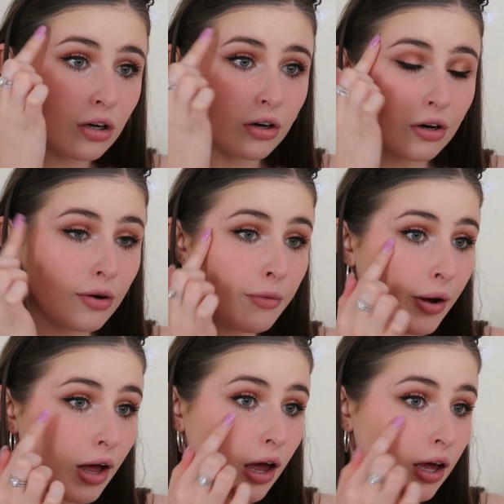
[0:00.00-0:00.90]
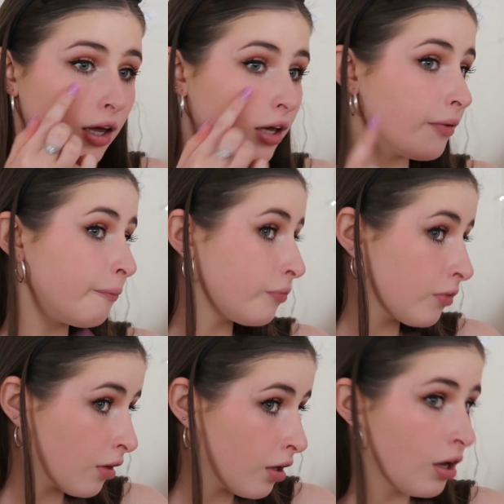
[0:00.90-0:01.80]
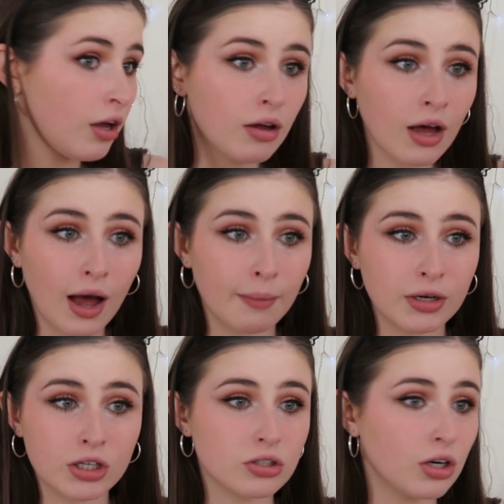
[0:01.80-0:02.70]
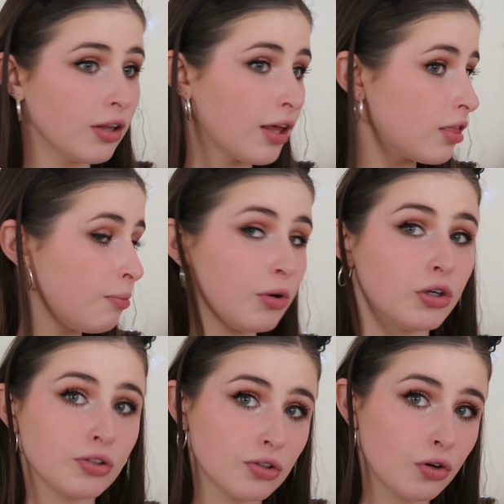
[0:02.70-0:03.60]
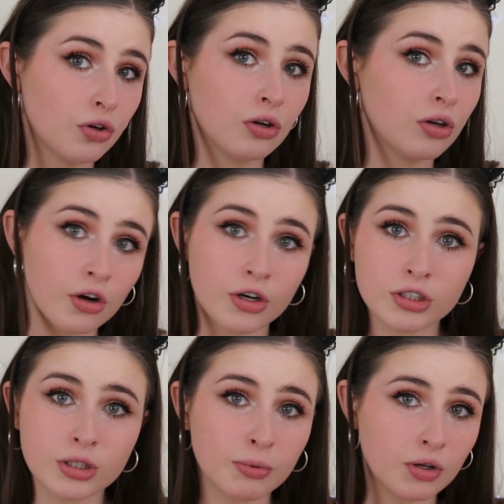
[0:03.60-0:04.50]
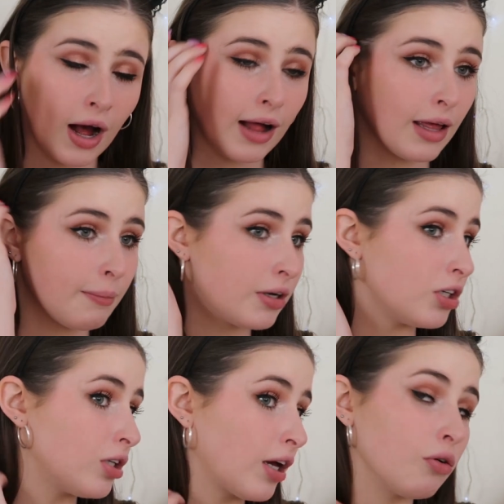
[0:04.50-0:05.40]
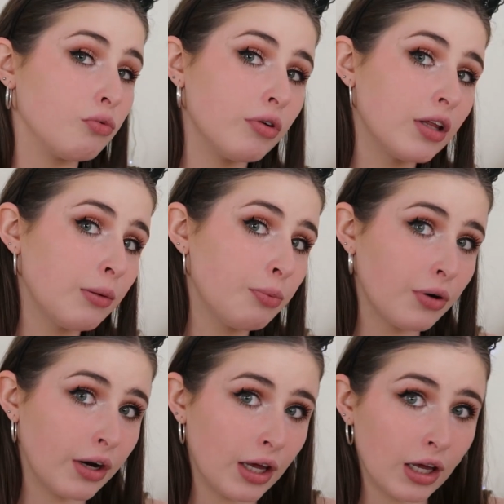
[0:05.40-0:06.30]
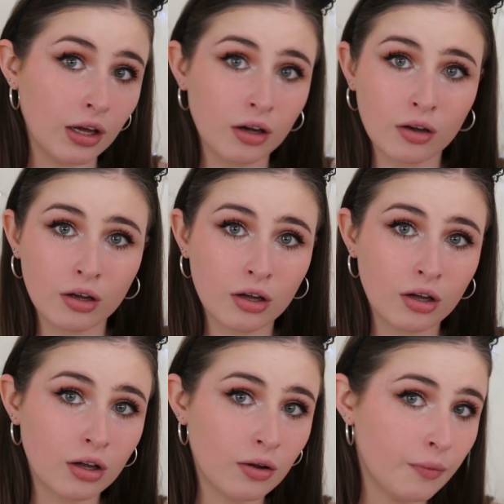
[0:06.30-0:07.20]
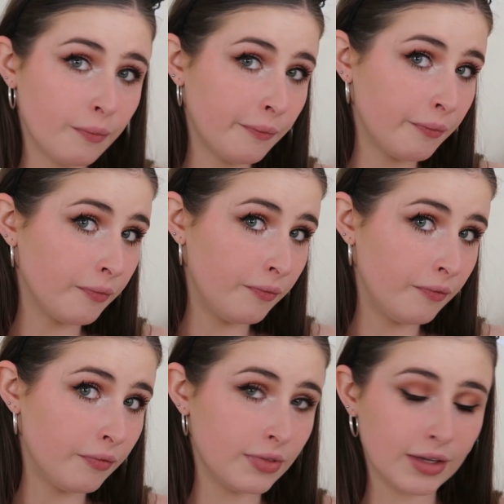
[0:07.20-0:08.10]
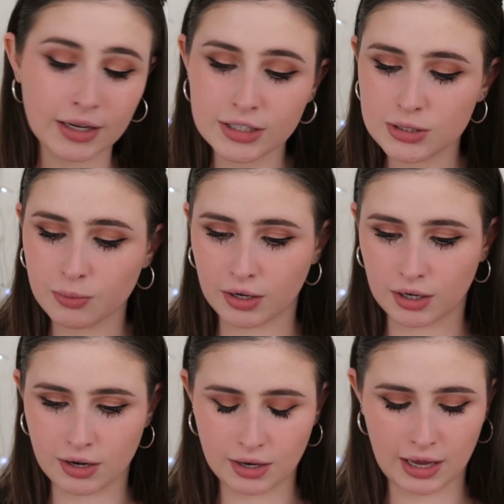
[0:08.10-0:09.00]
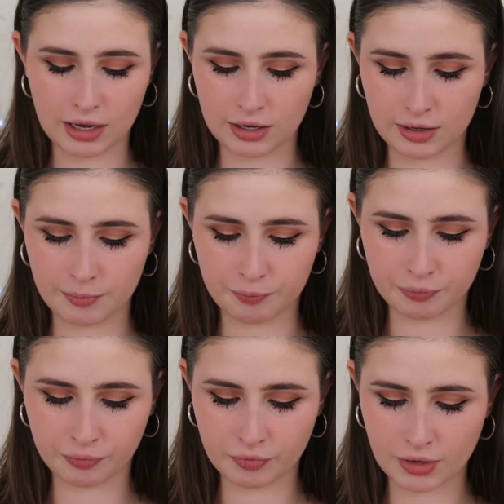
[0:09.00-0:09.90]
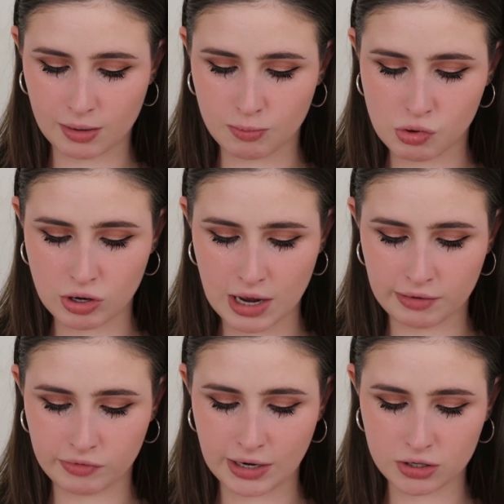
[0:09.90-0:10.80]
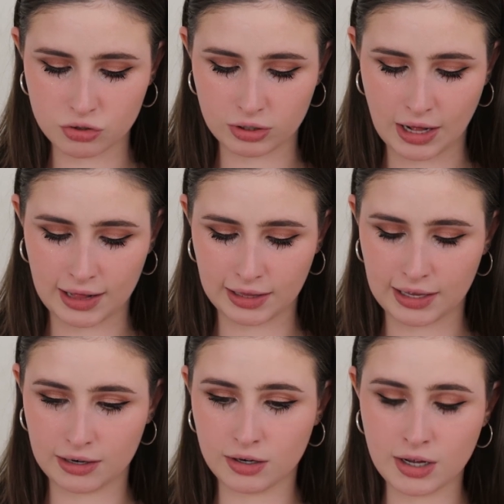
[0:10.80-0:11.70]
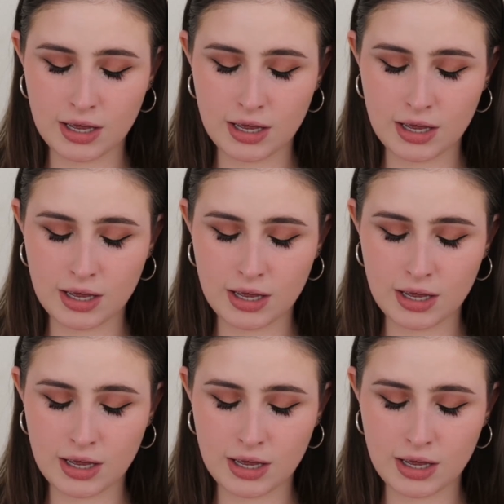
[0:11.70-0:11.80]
No way. I mean, it's not like the most noticeable highlight, but it's like a really pretty, nice one. Like a more kind of natural highlight.